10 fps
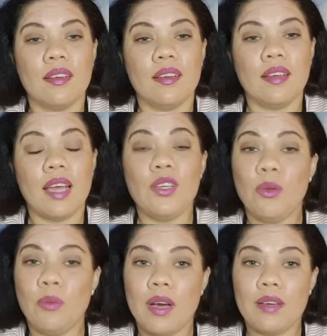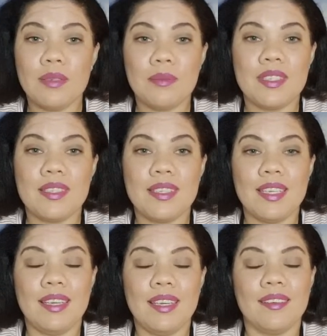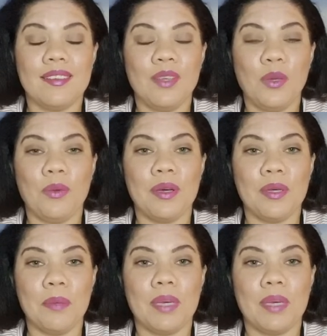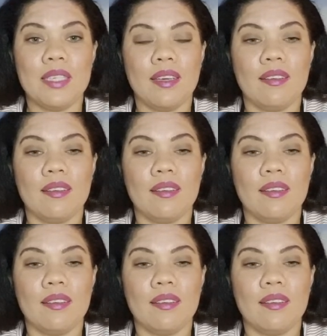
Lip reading: And you're welcome, Cecilia. You're welcome, my dear.